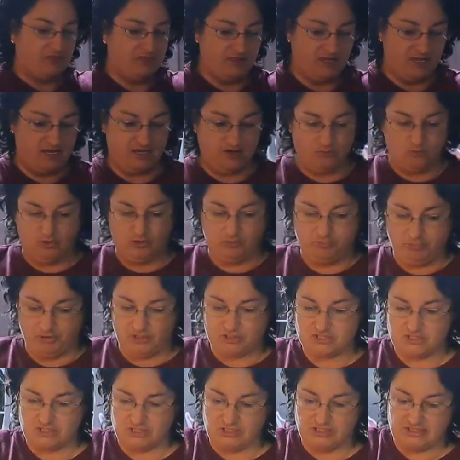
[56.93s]
then will
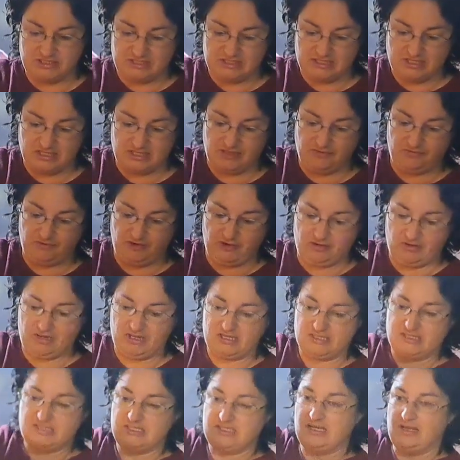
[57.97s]
bottle it in the
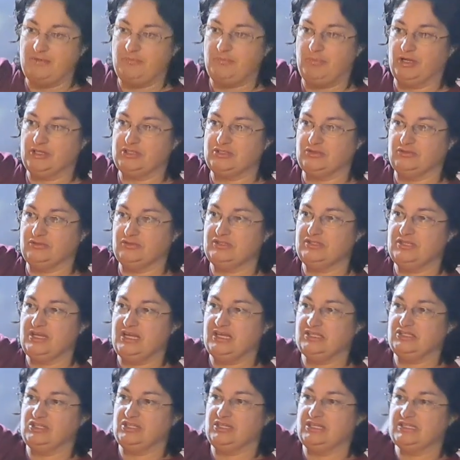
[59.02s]
various bottles.
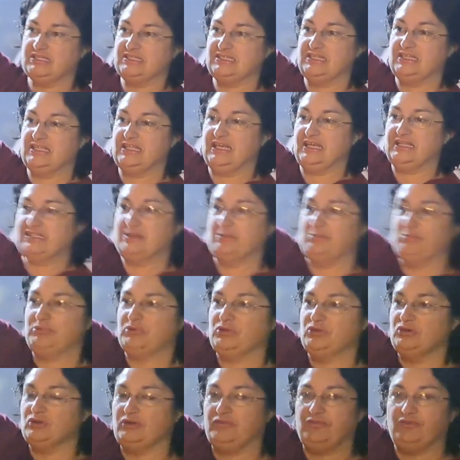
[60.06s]
As you can see, that's a
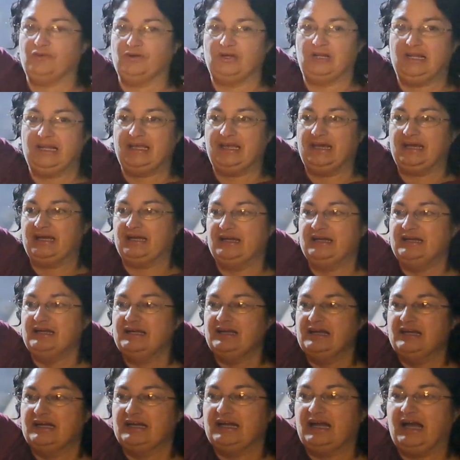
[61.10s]
beautiful clear
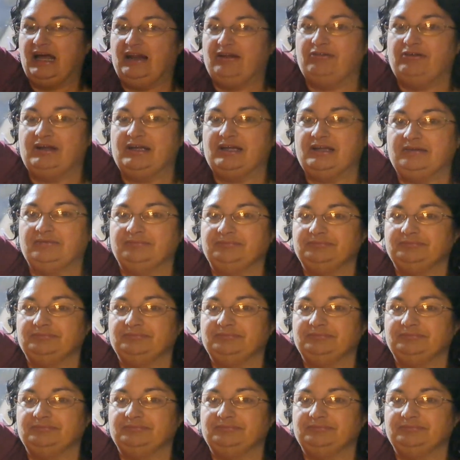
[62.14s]
coloring.